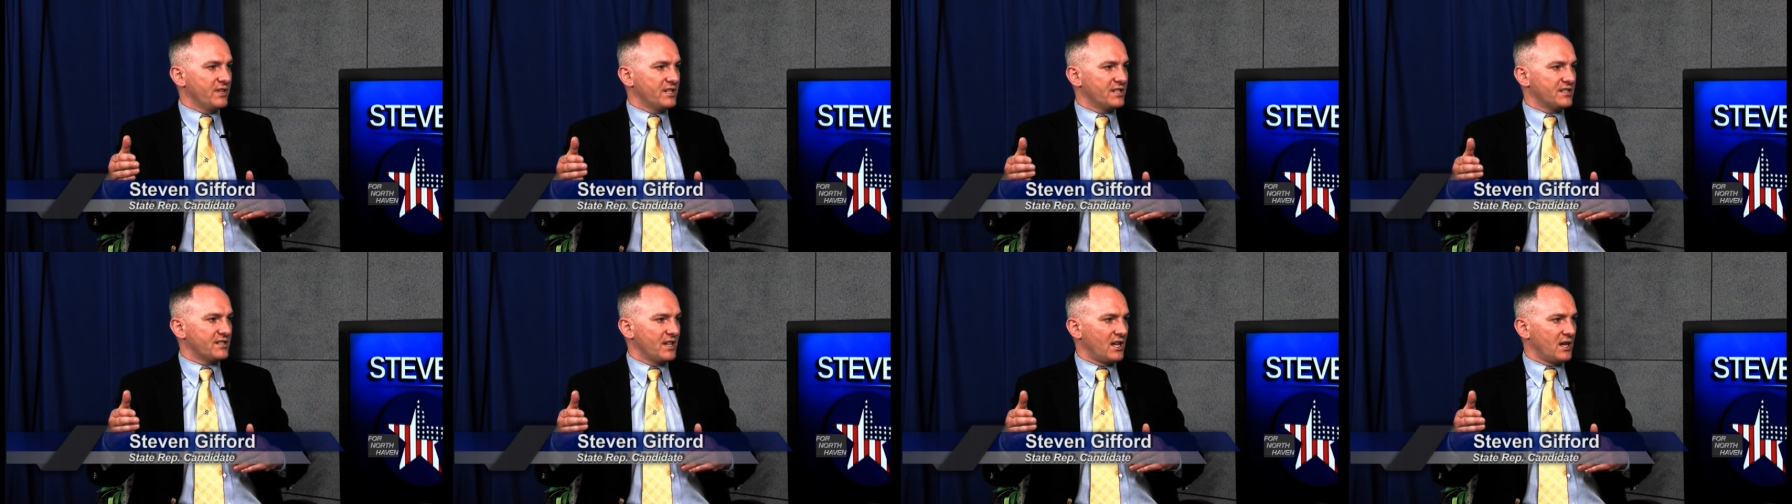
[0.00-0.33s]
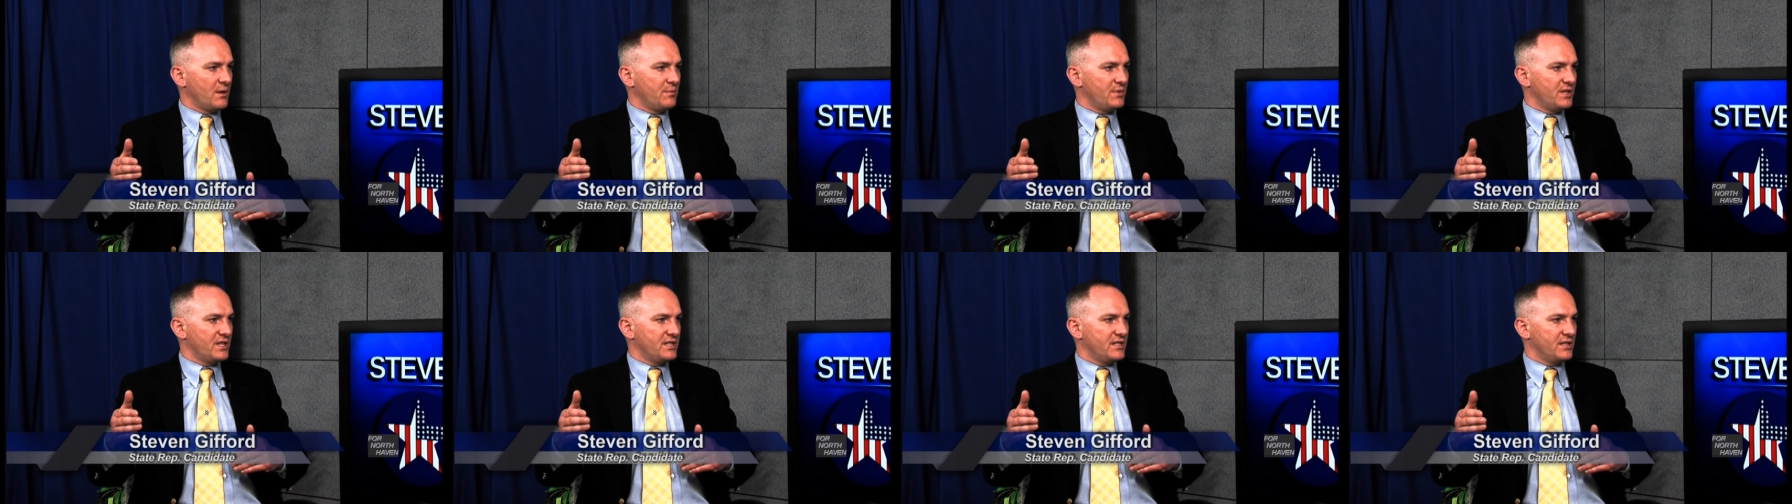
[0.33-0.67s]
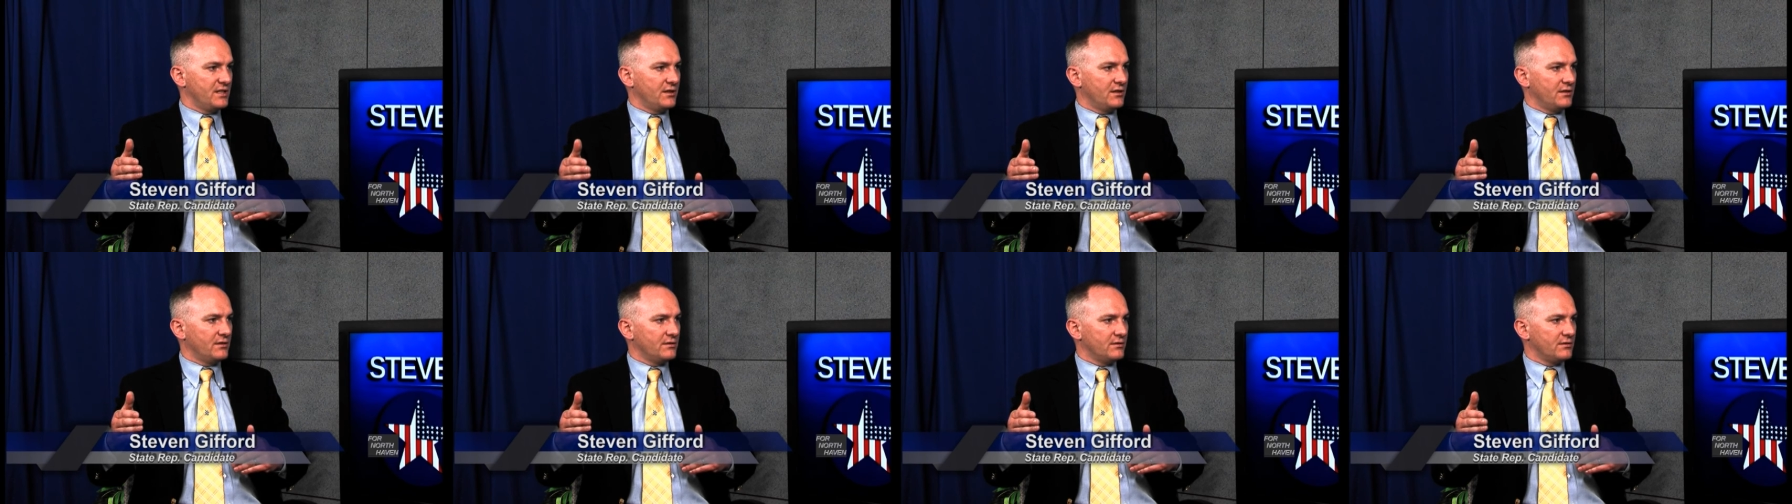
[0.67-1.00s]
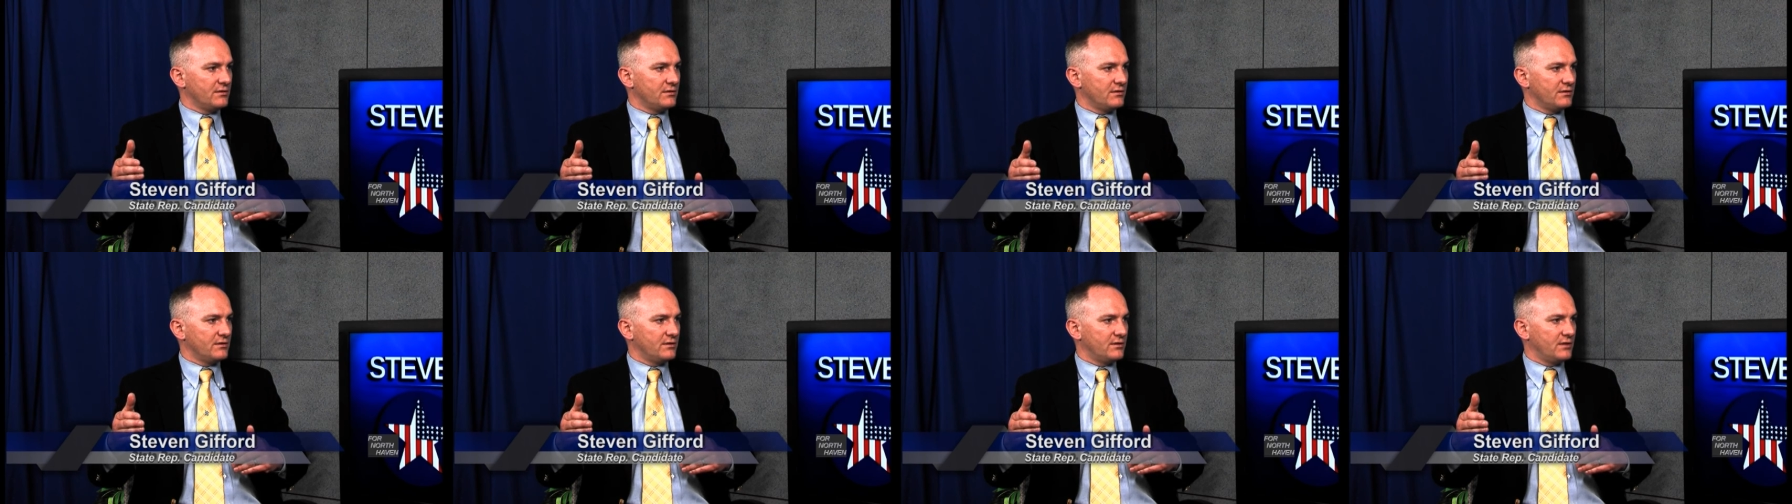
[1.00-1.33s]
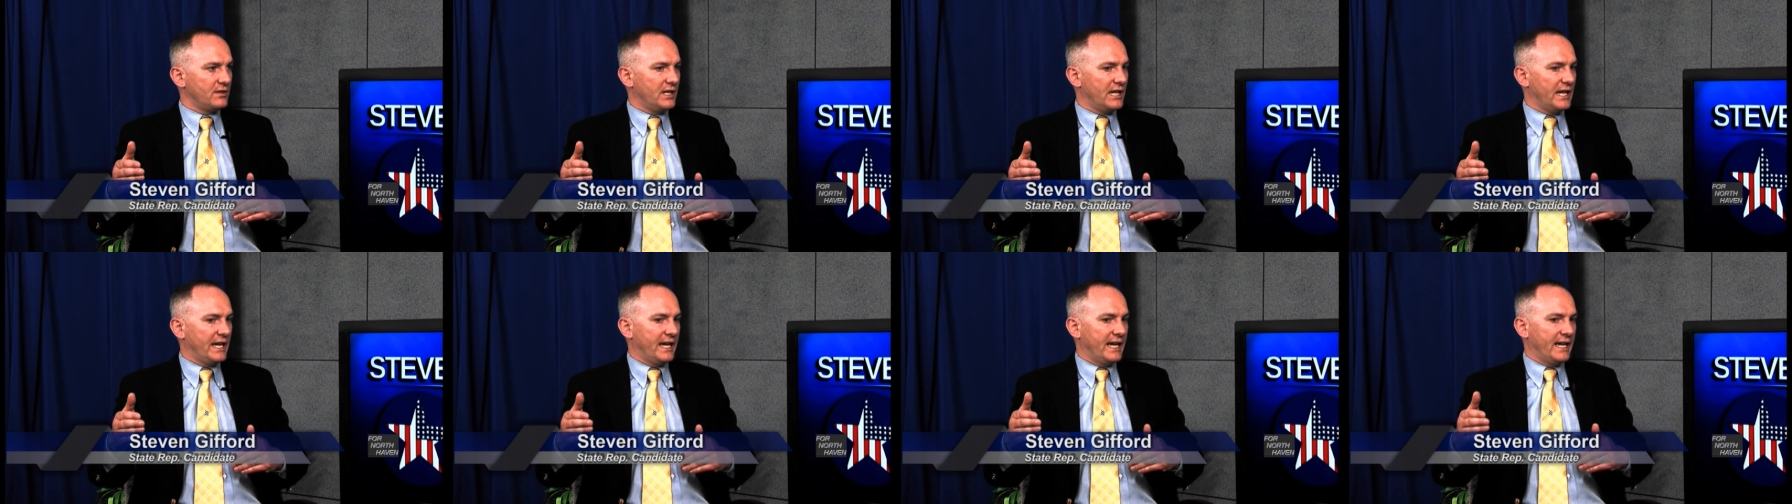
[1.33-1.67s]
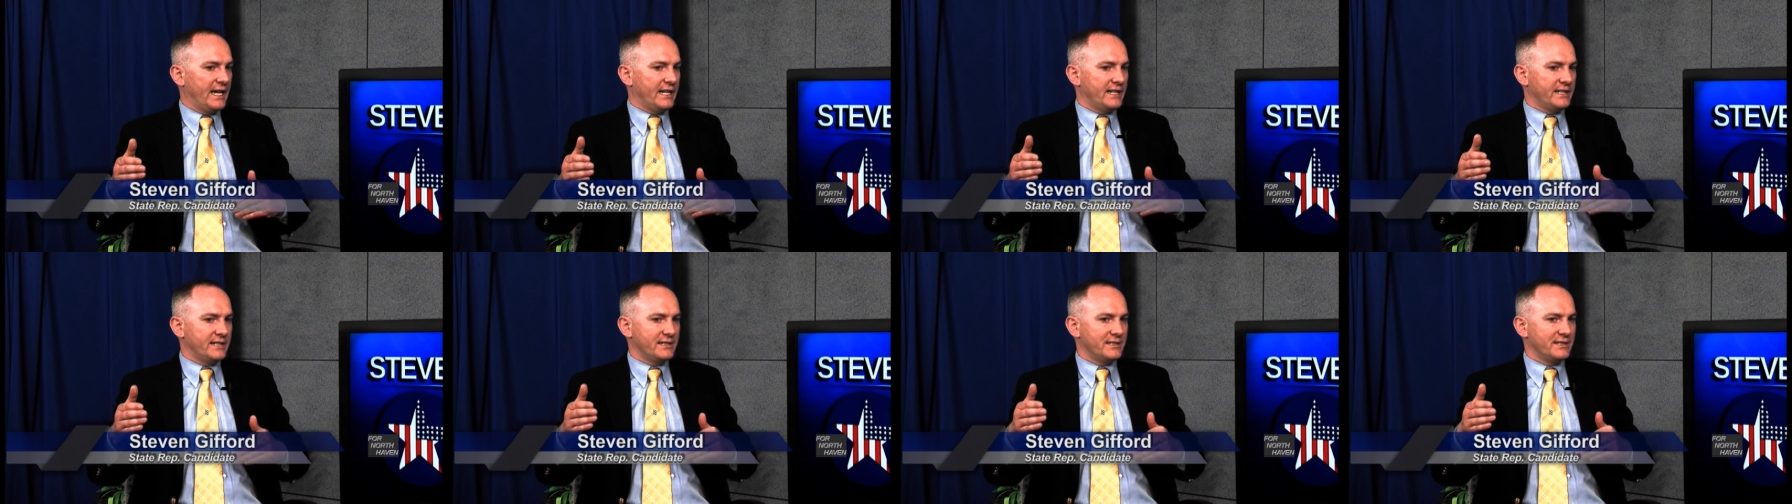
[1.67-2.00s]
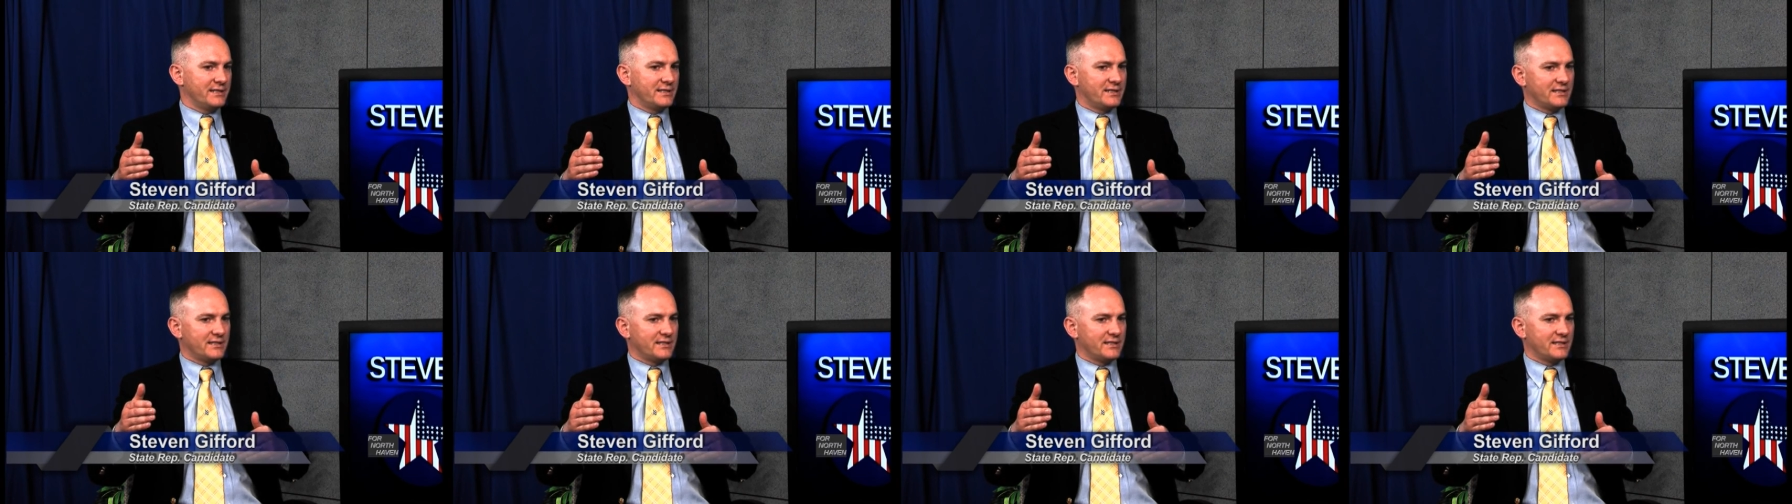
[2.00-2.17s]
is not a big deal. And